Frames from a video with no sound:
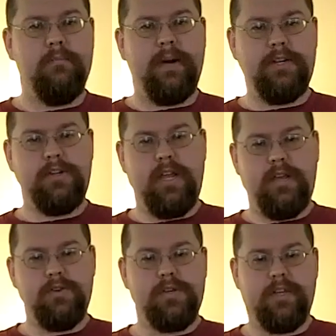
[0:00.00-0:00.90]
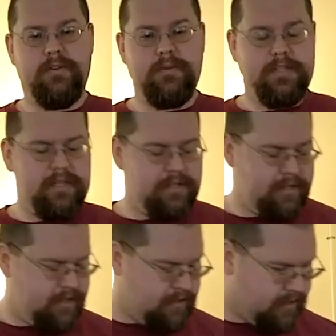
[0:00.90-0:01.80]
by changing the
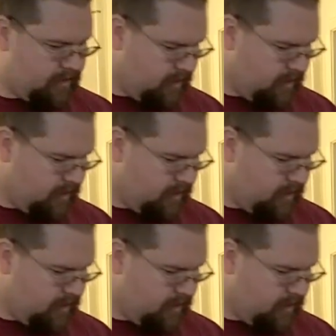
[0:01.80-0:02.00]
resistance.